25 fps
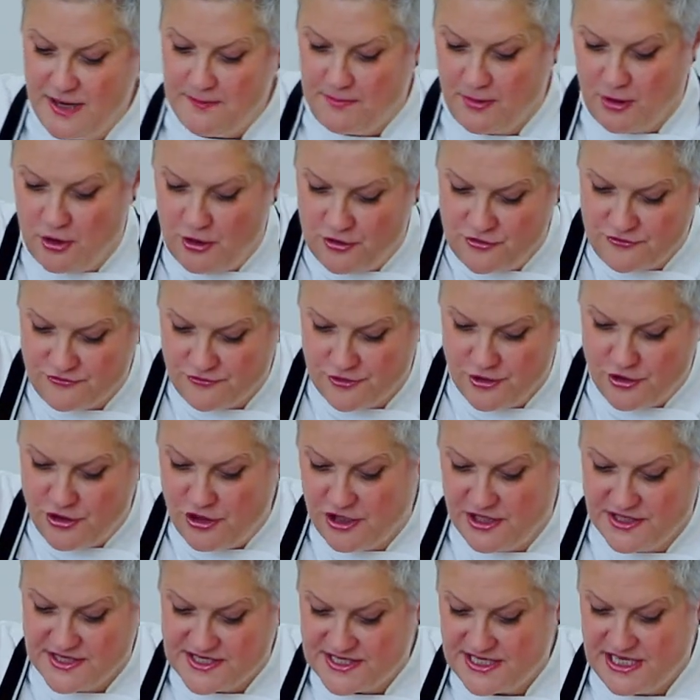blonde roux. You
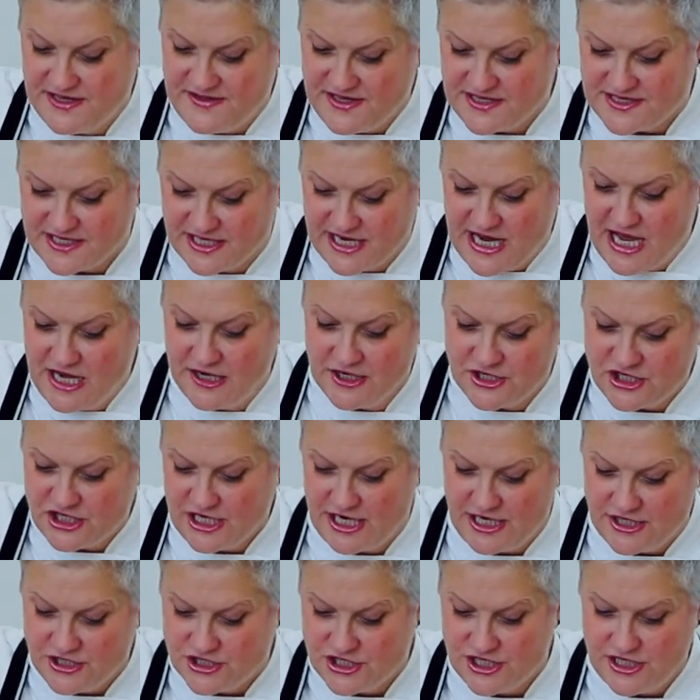can see there's a colour
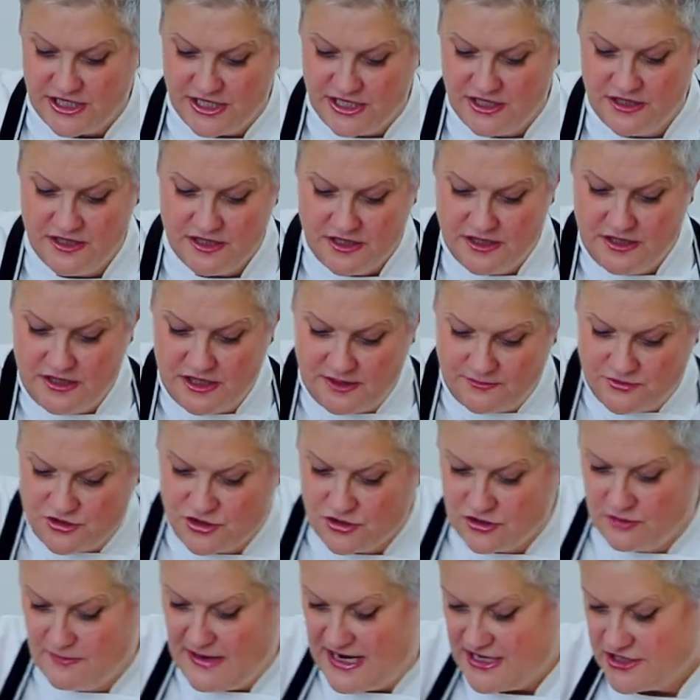change here. I'm
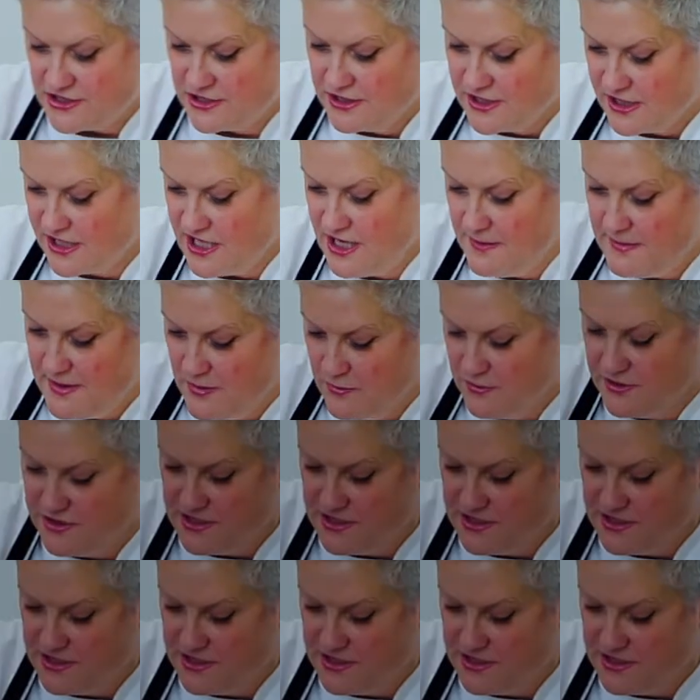sure Matt's going to come in with